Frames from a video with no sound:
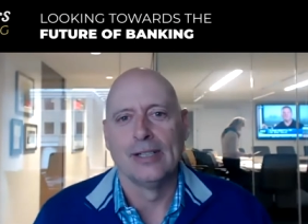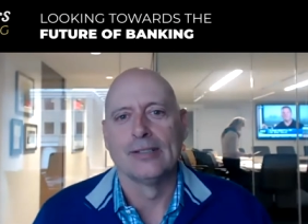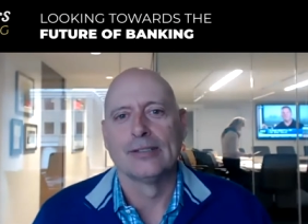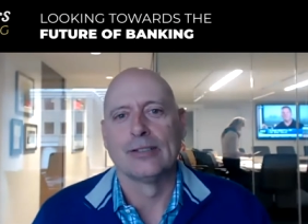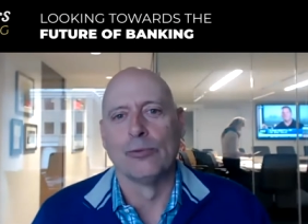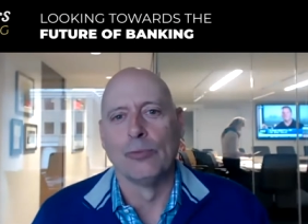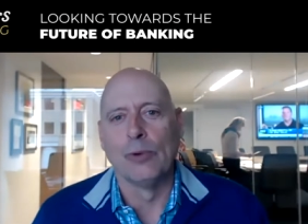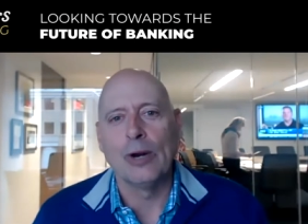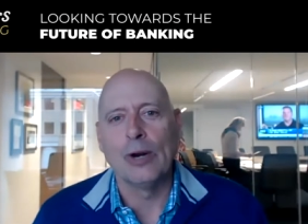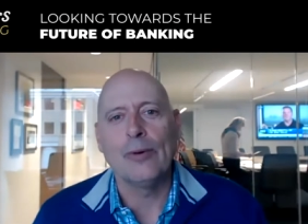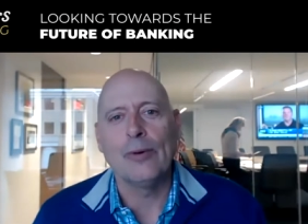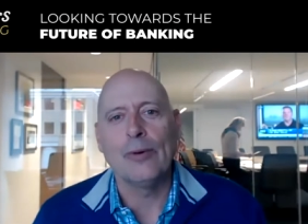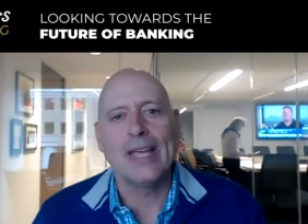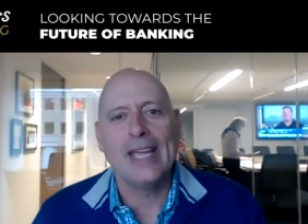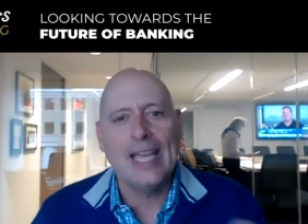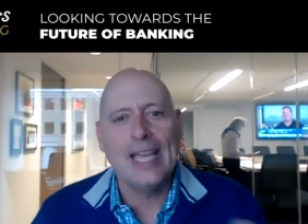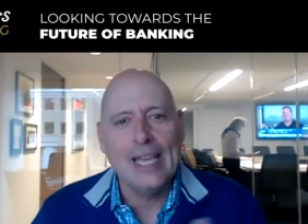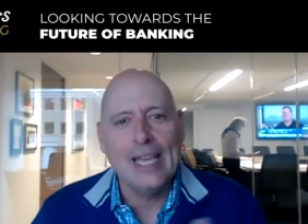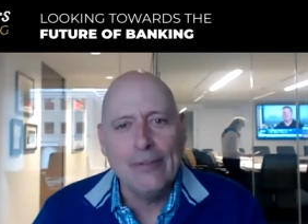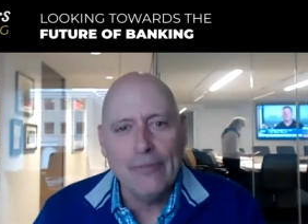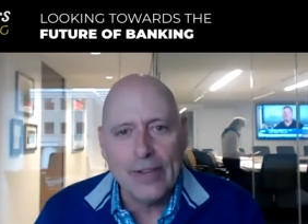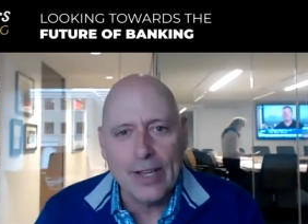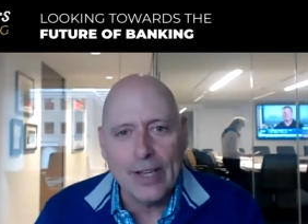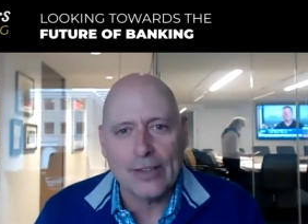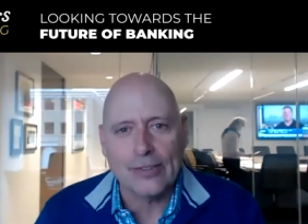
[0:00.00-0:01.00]
So we are mm-hmm.
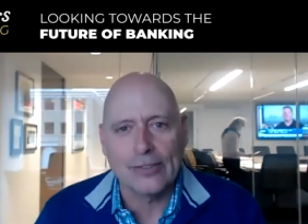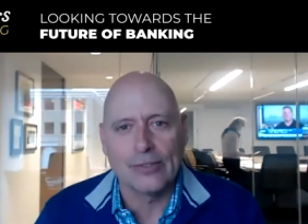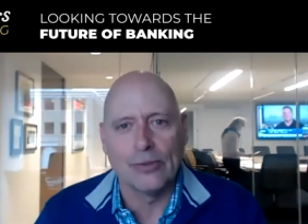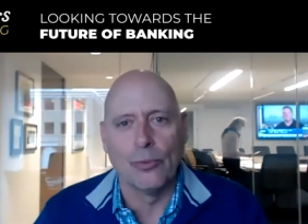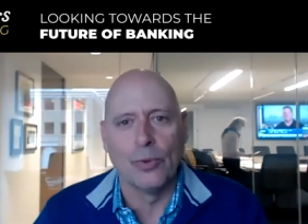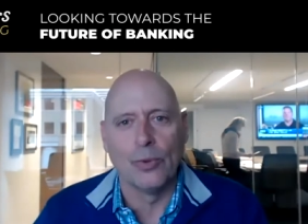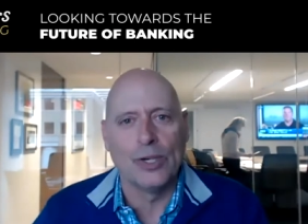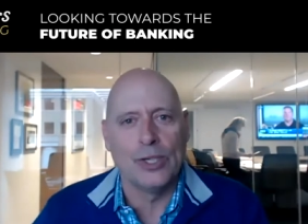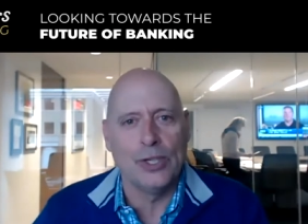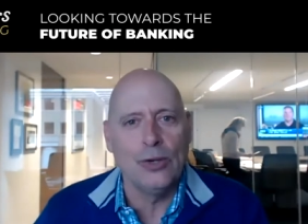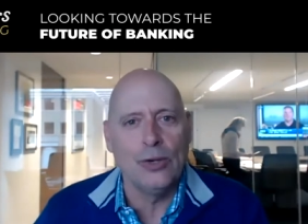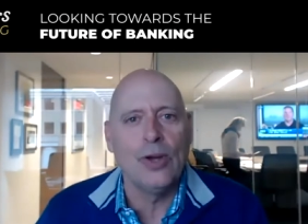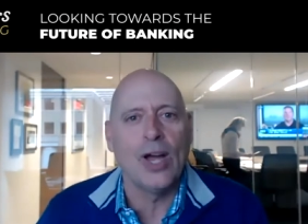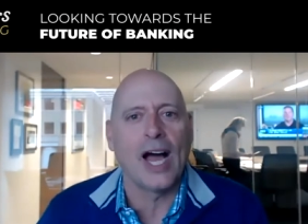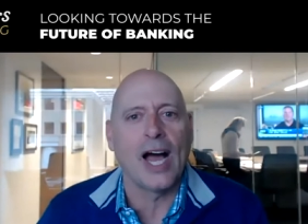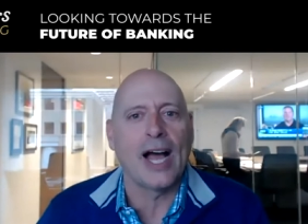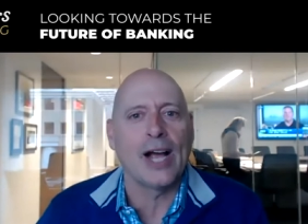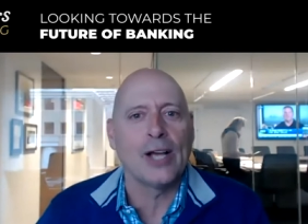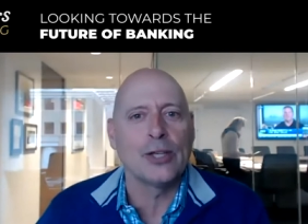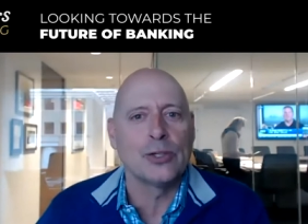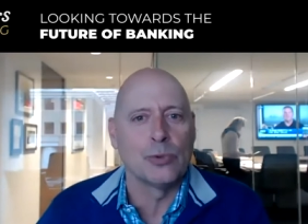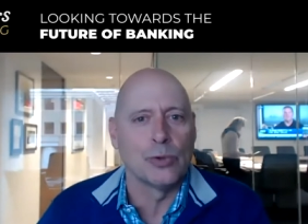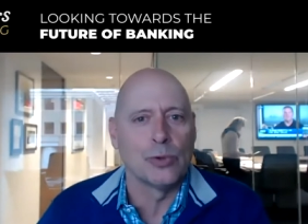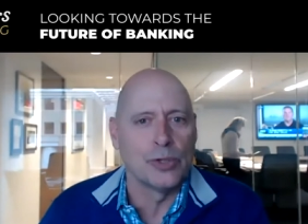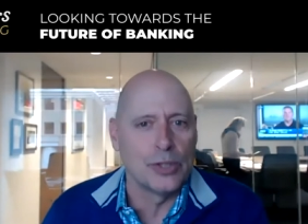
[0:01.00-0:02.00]
envious of what you
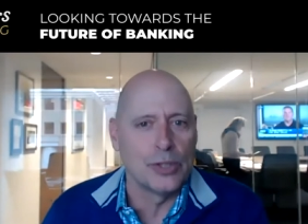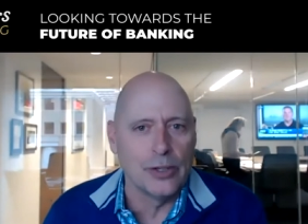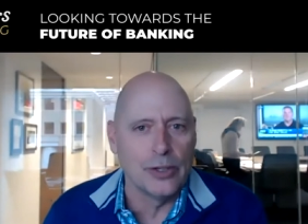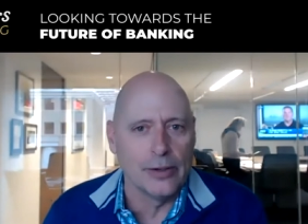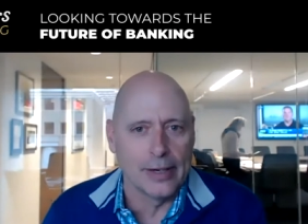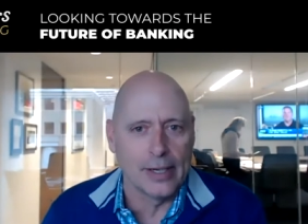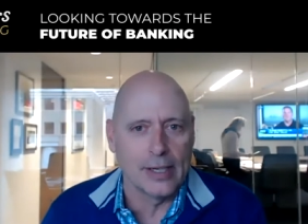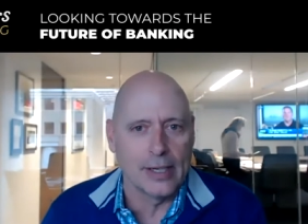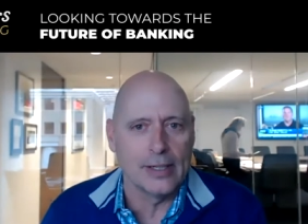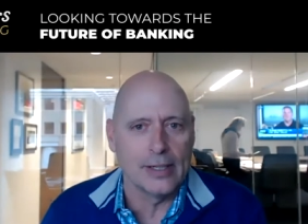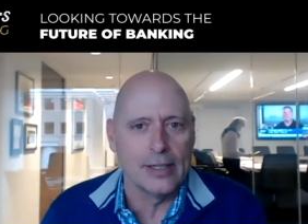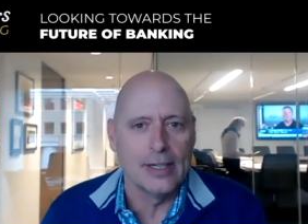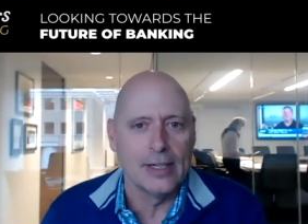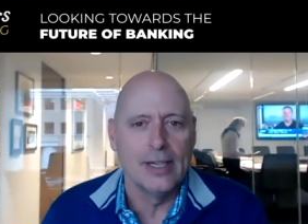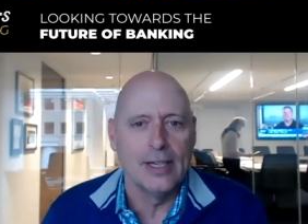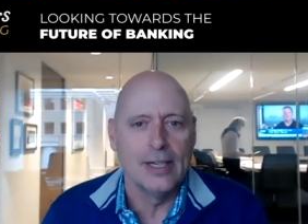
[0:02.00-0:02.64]
guys were doing.